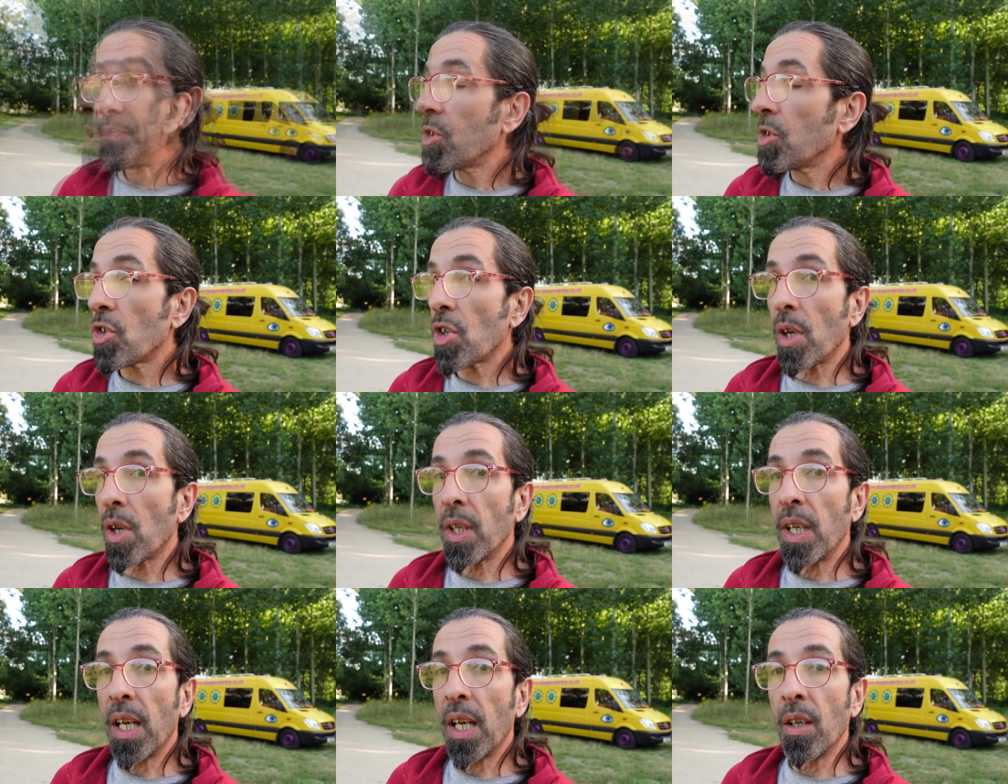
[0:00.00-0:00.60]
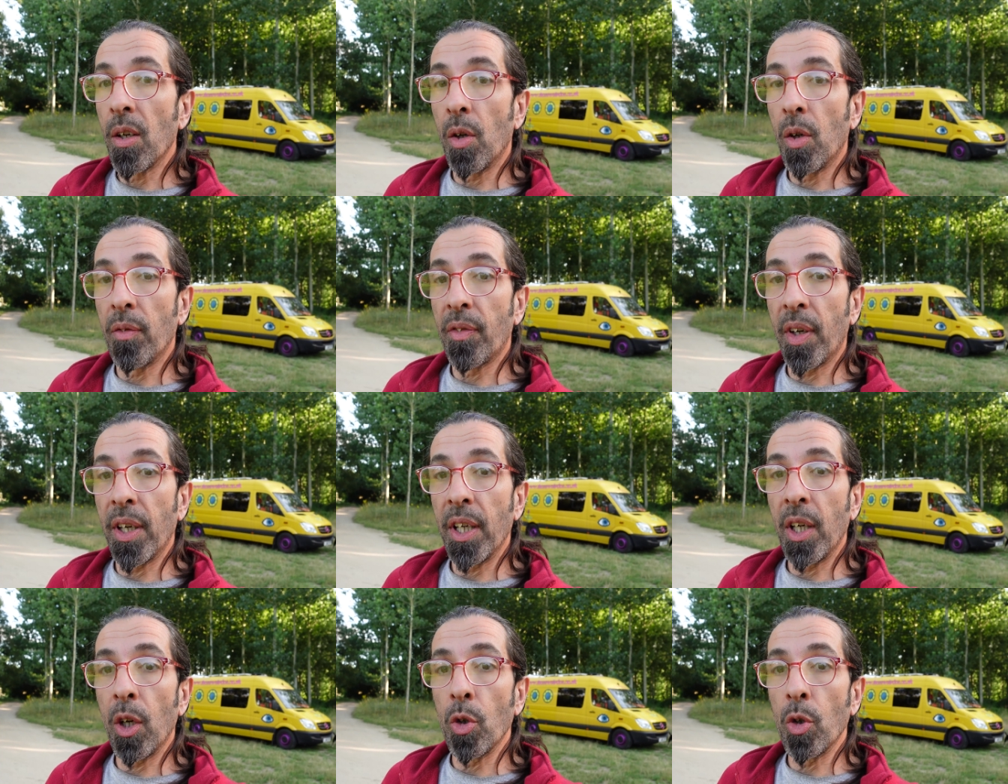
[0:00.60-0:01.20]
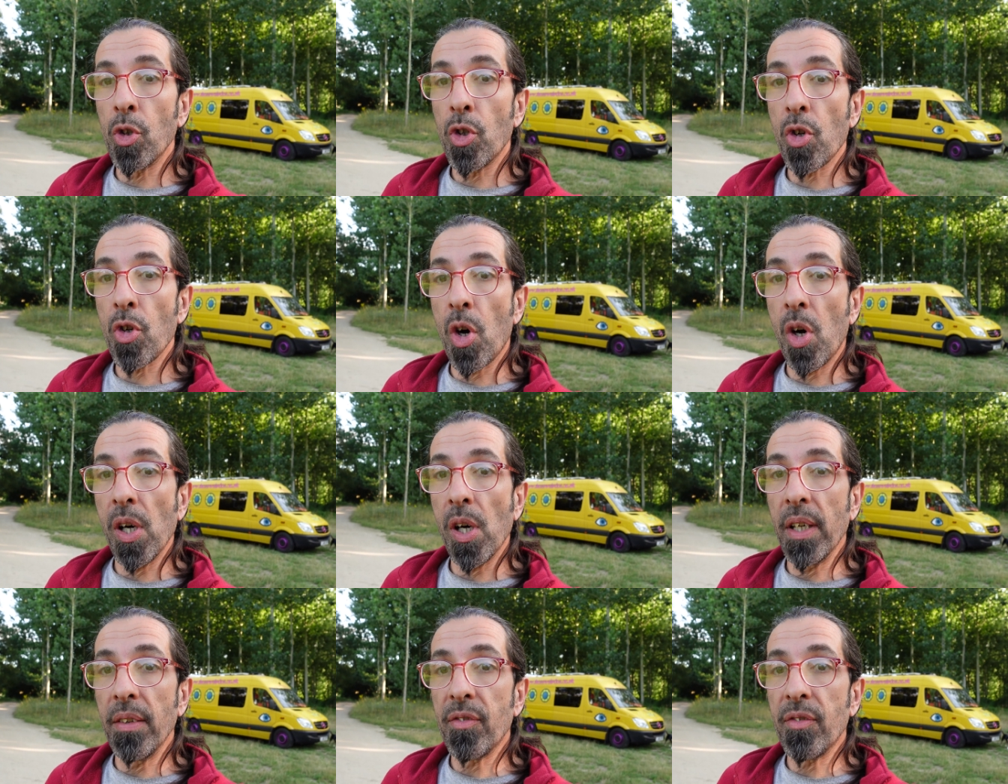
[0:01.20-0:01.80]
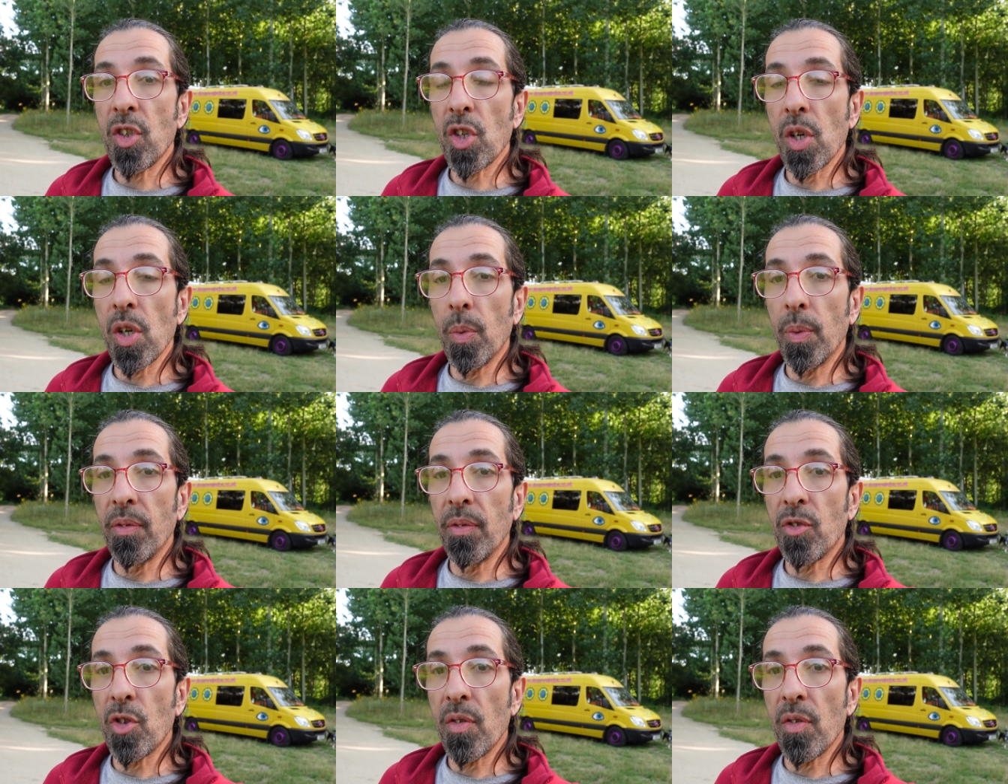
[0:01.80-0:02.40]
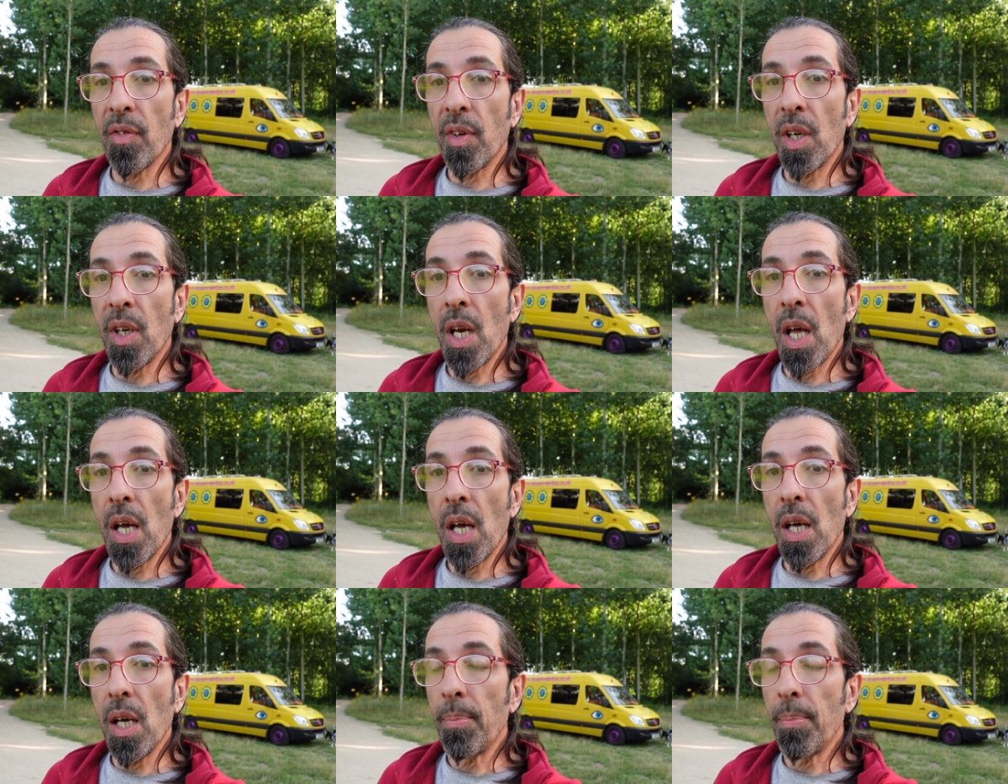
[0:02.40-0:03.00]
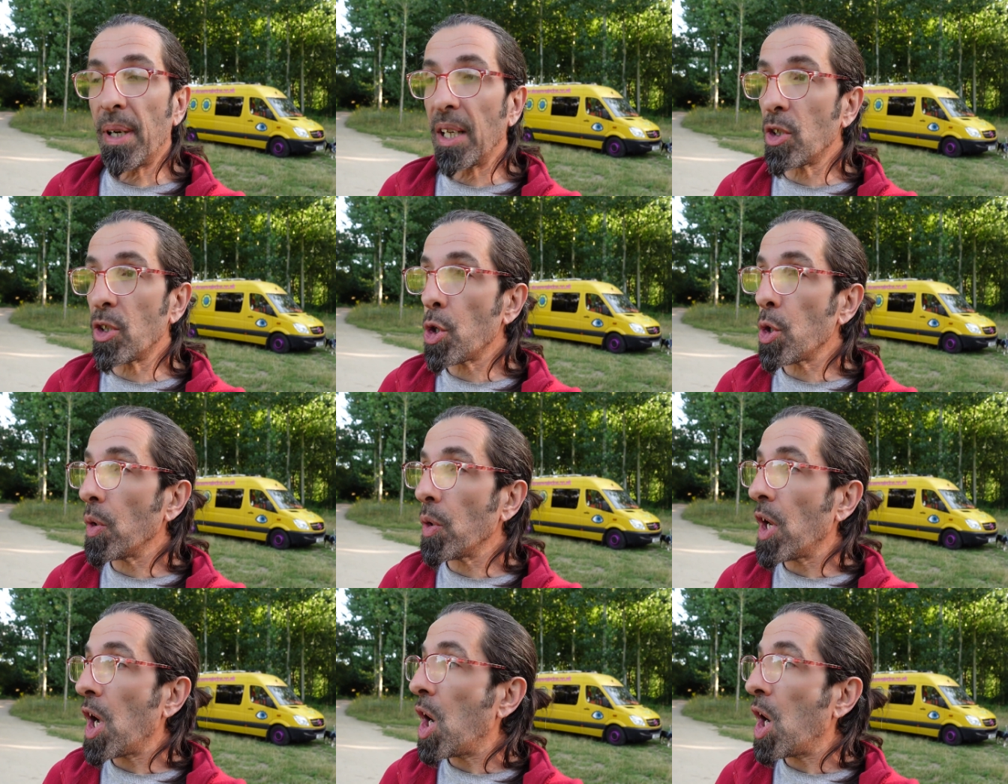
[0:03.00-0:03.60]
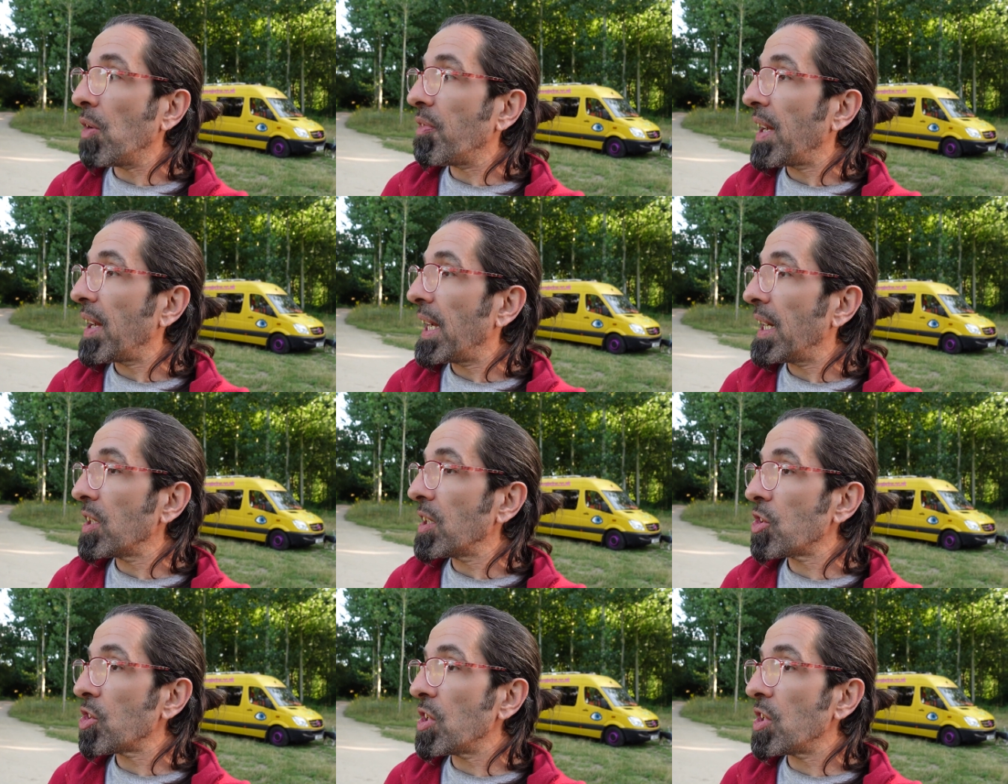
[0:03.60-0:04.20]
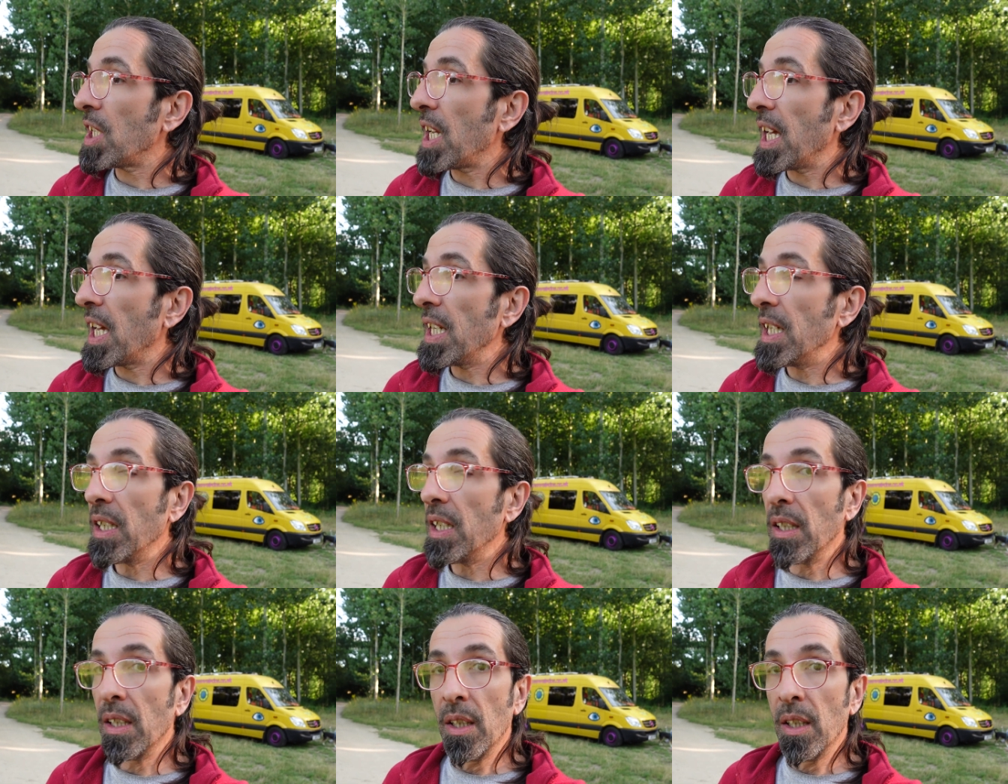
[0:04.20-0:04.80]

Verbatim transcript: So yeah, not a very long drive, so we've driven about 2.5 hours today,